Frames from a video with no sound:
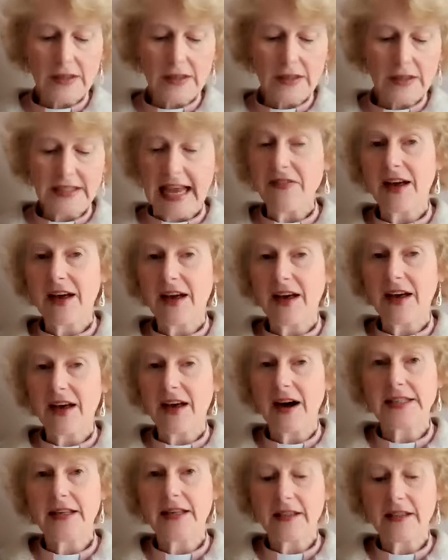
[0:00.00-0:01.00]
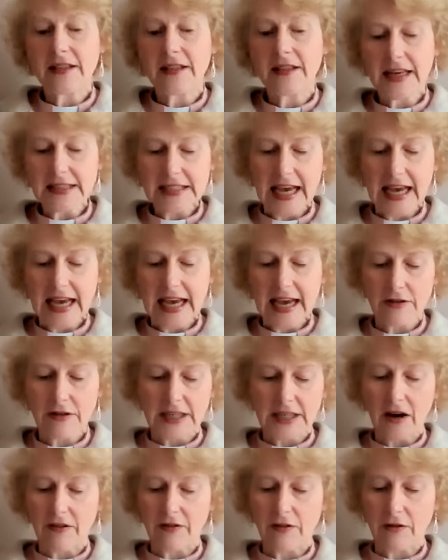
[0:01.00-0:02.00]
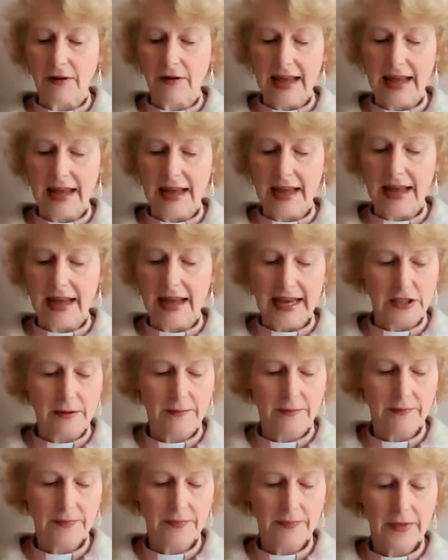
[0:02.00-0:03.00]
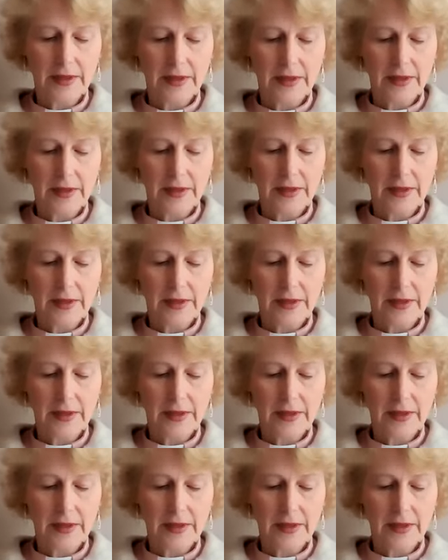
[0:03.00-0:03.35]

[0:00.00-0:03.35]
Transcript: or safeguarding the integrity of creation,